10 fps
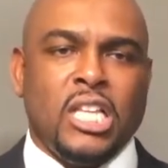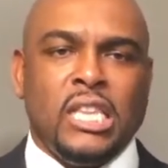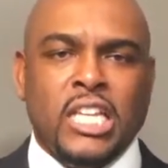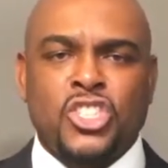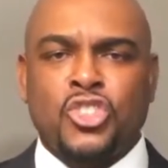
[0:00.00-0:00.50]

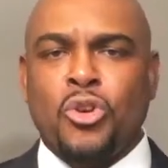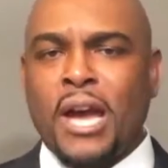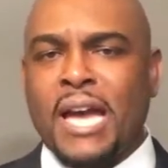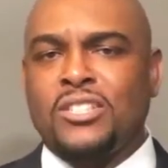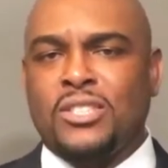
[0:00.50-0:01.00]
List your
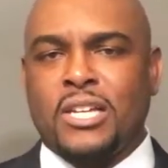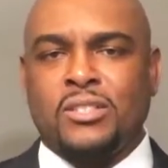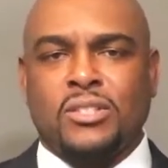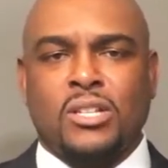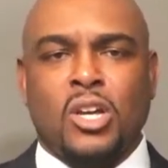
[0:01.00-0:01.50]

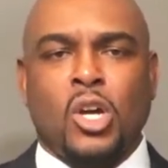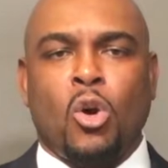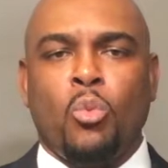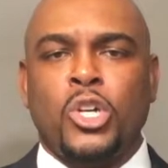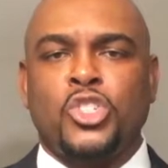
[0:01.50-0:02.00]
assets
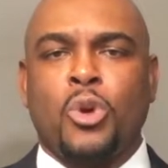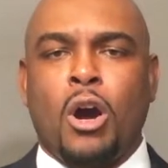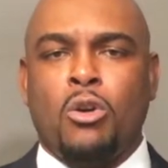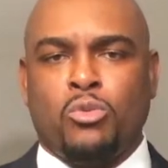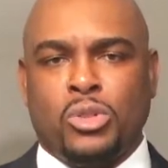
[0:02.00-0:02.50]
and what you
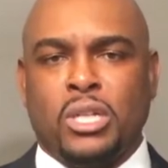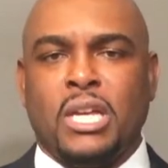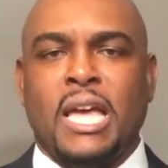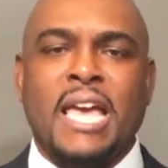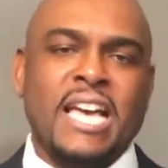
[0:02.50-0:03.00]
own,
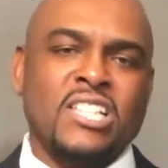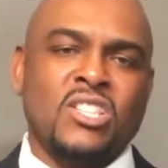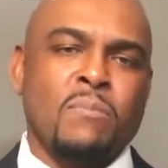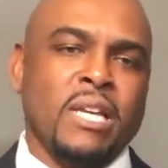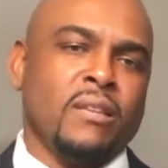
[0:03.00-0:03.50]

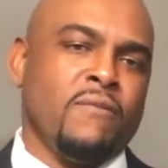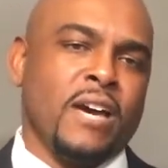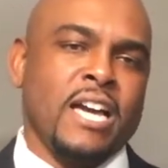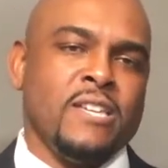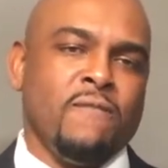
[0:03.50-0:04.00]
estimate the
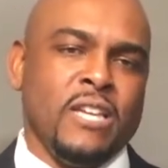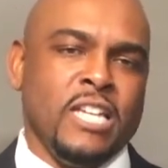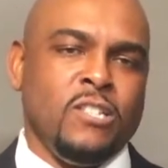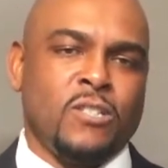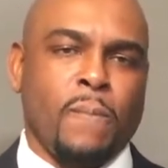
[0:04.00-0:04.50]
value of
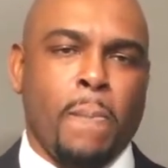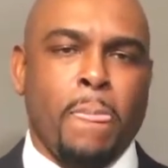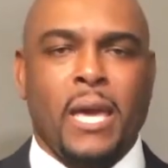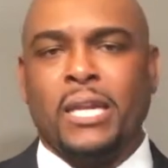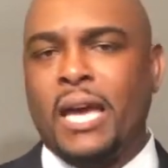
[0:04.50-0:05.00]
each,
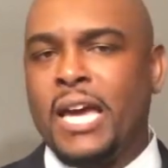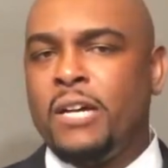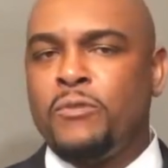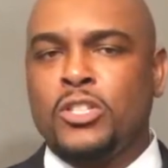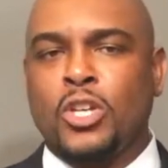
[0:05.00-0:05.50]
and add
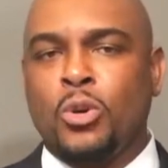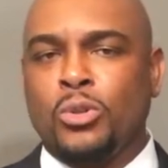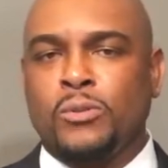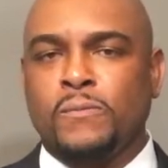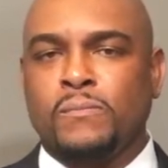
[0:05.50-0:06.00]
up the
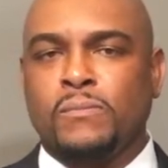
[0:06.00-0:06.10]
total.